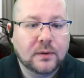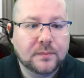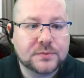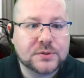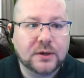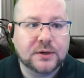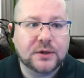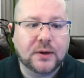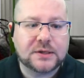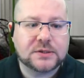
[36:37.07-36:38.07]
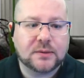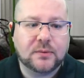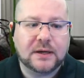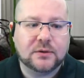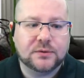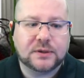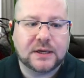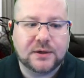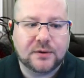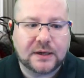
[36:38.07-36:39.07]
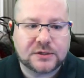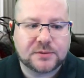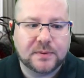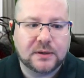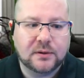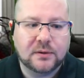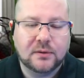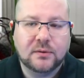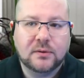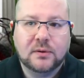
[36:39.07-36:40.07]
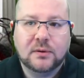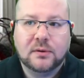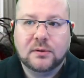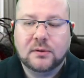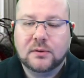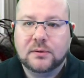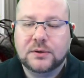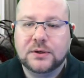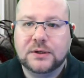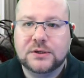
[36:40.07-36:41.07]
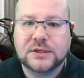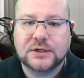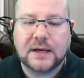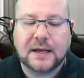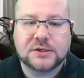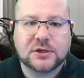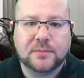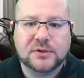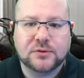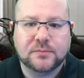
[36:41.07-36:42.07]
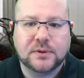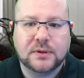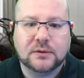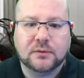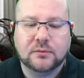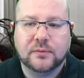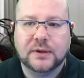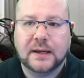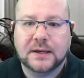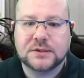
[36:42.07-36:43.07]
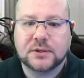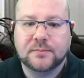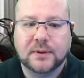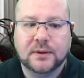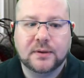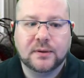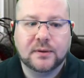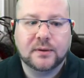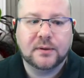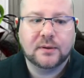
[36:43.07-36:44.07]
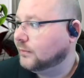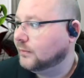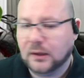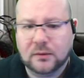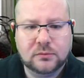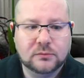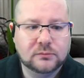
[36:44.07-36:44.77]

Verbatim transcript: I'm sorry, you ask. Well, I don't. Can you ask me? You, you said you're asking me something. I don't know what you're asking me. Hello.